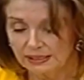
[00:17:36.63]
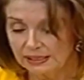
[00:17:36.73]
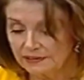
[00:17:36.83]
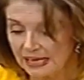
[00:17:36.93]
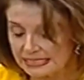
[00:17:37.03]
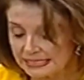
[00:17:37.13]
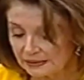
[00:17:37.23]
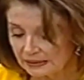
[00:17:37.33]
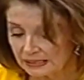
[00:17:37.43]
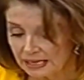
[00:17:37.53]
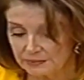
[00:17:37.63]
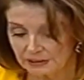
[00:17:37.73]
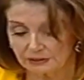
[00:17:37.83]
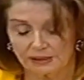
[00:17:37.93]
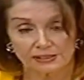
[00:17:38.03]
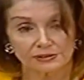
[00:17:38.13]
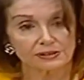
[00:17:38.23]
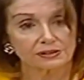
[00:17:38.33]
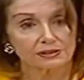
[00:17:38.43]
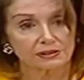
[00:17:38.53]
Advancing the climate
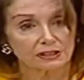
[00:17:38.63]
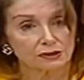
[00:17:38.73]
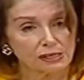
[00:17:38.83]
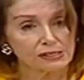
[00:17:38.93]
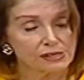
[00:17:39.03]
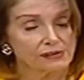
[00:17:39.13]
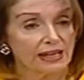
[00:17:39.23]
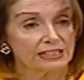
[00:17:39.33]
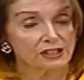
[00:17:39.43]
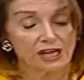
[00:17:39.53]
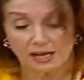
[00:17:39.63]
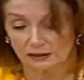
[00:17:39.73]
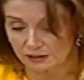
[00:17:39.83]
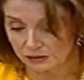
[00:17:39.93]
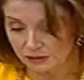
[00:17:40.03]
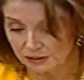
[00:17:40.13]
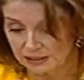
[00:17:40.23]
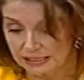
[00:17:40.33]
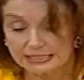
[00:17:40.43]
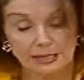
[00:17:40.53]
crisis, addressing that challenge,
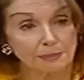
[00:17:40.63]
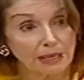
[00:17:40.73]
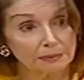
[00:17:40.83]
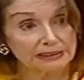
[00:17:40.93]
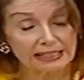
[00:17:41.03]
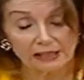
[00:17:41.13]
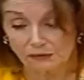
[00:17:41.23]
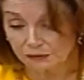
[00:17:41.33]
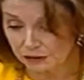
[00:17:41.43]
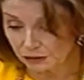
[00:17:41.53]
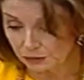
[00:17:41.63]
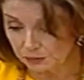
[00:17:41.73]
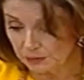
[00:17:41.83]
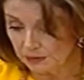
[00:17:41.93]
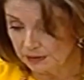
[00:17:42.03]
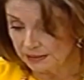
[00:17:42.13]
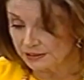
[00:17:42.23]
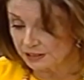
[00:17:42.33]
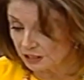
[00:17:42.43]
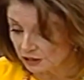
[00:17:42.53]
is a public health issue. It's a
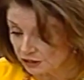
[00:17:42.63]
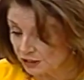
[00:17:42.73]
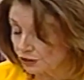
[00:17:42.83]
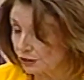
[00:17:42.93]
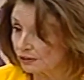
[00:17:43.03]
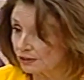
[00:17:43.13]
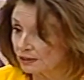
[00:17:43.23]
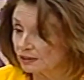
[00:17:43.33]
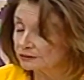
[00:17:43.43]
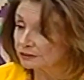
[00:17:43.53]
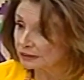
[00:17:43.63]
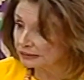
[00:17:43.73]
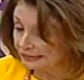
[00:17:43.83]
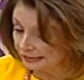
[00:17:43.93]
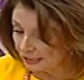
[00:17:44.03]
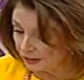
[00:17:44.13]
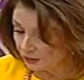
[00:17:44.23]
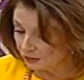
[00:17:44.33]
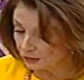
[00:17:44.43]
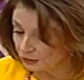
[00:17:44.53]
decision for clean air
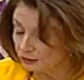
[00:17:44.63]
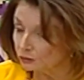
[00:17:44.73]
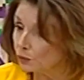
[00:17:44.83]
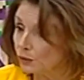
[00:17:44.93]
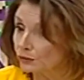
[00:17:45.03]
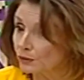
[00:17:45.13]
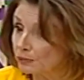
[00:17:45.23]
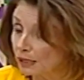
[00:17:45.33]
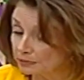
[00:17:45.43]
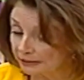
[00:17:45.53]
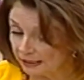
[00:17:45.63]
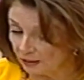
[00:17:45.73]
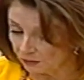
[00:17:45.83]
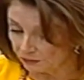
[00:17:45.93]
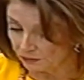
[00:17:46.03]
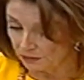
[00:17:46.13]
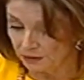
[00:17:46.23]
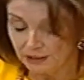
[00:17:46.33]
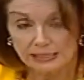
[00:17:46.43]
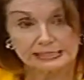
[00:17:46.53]
and clean water and public health.
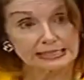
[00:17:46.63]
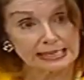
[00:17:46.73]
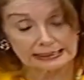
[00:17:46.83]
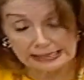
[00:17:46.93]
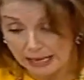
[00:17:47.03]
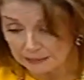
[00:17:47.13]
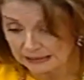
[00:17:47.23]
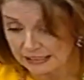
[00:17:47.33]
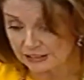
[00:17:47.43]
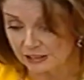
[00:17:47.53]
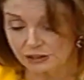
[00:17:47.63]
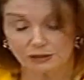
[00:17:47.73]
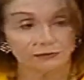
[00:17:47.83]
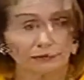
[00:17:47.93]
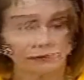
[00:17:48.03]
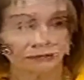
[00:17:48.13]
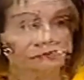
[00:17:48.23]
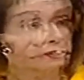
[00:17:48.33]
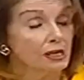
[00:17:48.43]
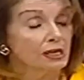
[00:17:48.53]
It's an economic decision for the
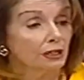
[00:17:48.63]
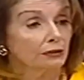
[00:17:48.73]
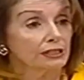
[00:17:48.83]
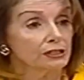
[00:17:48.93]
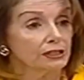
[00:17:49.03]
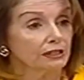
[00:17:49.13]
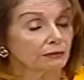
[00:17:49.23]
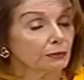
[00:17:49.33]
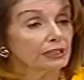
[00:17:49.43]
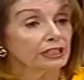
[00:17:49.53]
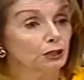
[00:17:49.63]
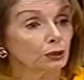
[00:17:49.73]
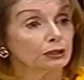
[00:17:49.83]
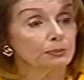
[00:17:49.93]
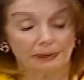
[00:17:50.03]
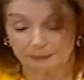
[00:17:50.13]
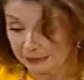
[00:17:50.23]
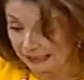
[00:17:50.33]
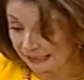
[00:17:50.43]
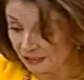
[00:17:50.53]
creation of green,
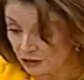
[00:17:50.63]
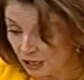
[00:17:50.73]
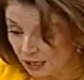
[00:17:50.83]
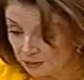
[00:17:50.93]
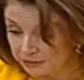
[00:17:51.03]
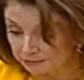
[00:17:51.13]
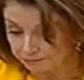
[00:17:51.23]
good-paying jobs.